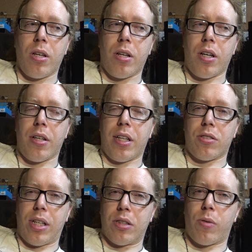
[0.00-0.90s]

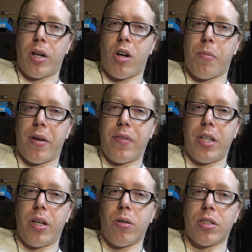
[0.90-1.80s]
That's why all my
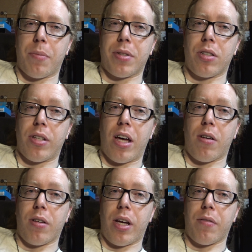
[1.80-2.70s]
videos up until
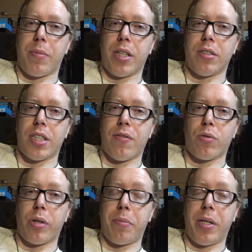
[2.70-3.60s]
now have been
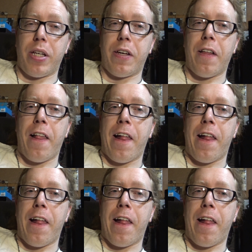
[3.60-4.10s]
720p.